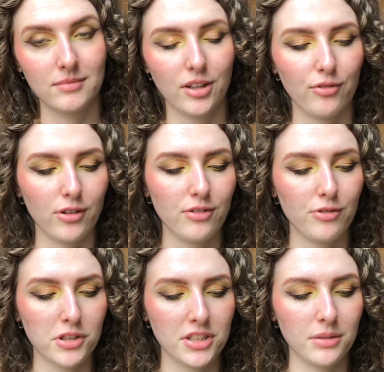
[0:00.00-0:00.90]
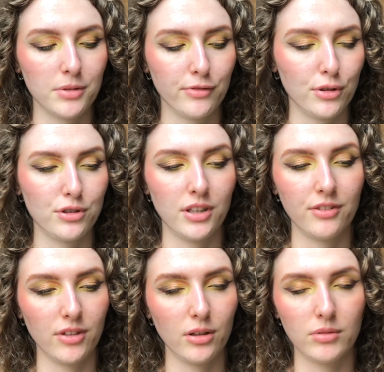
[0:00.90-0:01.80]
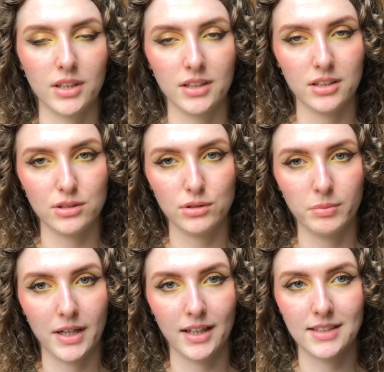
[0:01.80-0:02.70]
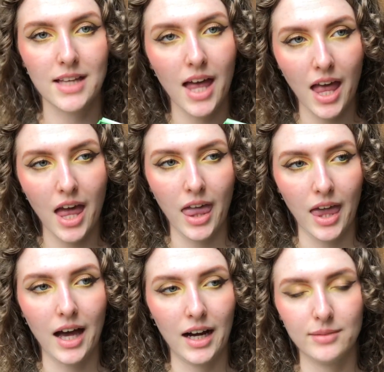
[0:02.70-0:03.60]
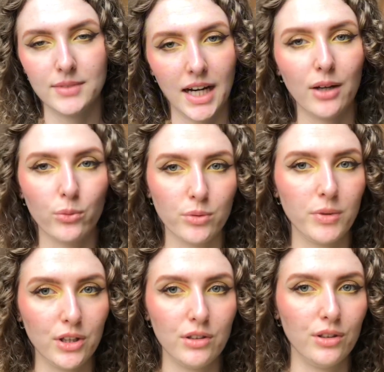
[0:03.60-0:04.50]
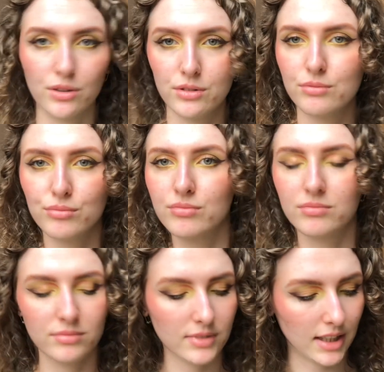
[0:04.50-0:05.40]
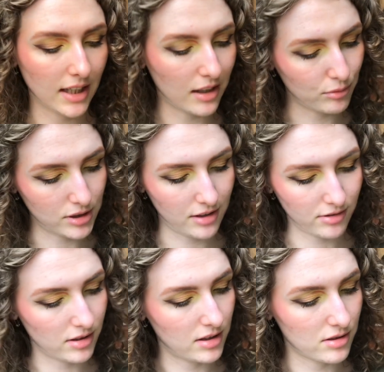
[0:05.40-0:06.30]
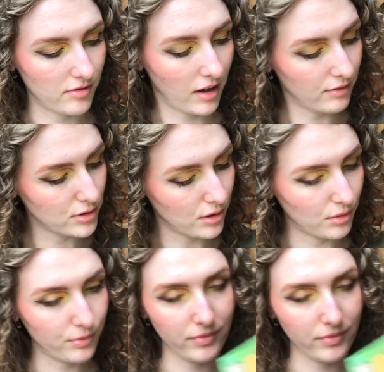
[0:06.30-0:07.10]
for the foreseeable future, if I only had these two palettes, I would be good. Like I would definitely survive. So